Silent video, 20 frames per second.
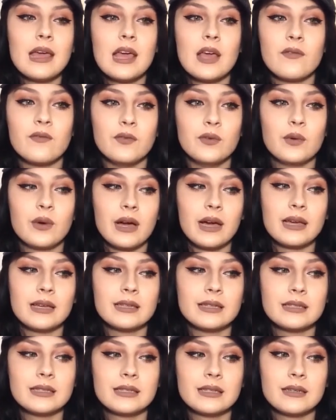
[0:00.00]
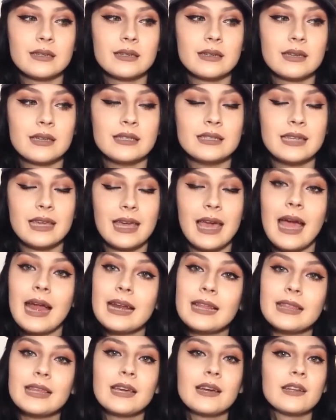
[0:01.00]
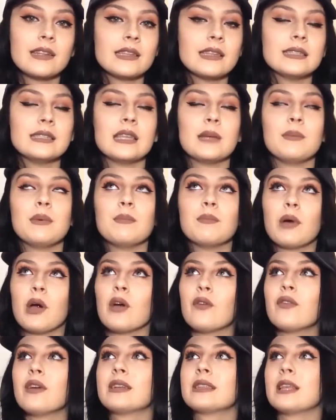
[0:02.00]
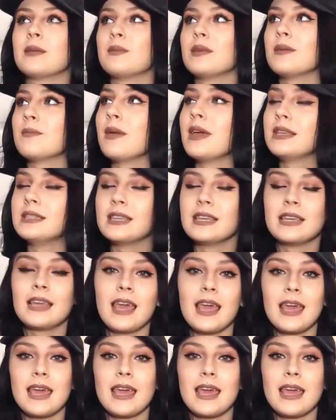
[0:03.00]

if you guys can take anything out of this that'd be perfect that'd be amazing